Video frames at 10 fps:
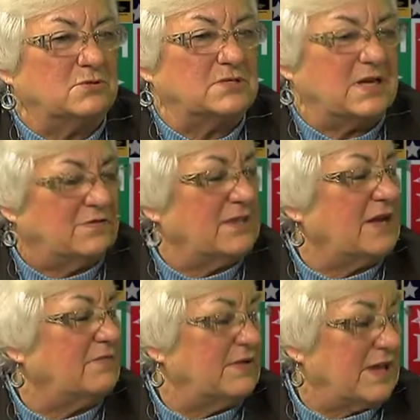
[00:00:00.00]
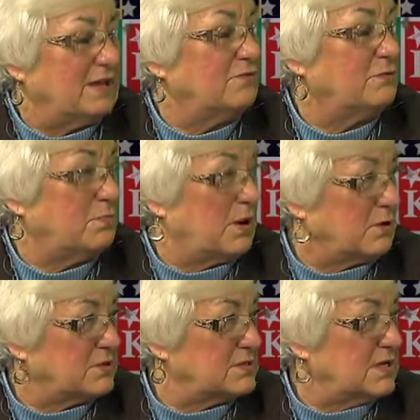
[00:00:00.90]
save a lot of land for
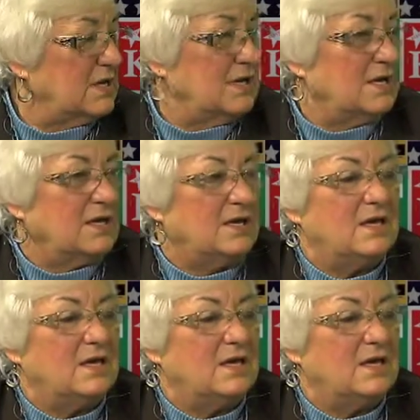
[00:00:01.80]
parks.